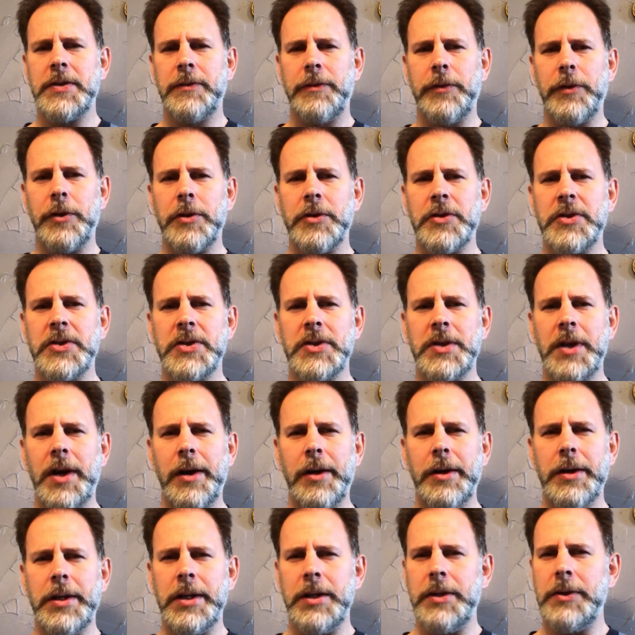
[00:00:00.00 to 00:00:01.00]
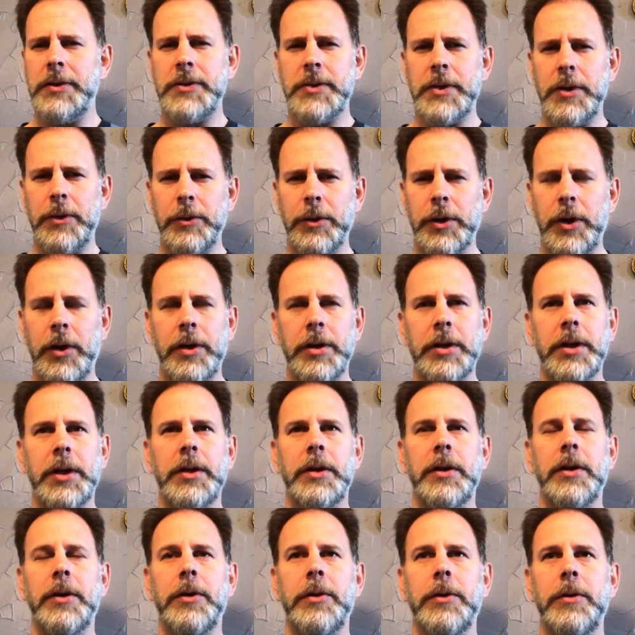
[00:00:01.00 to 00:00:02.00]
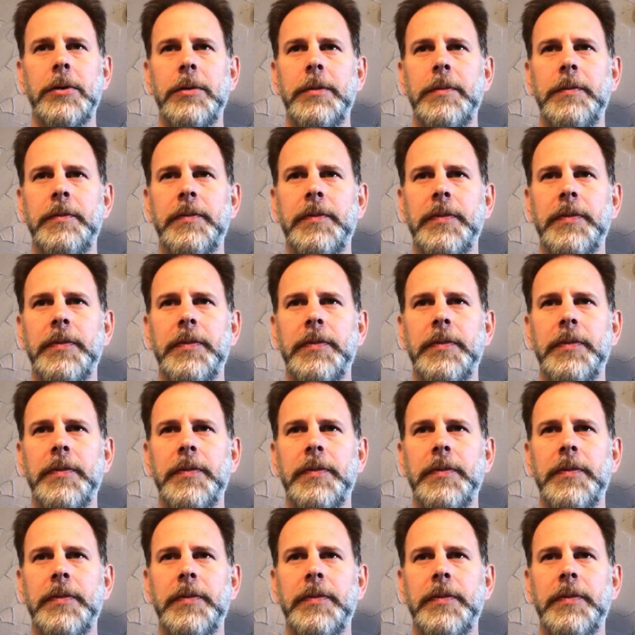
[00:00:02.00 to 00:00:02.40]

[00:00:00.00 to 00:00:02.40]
first started so long ago.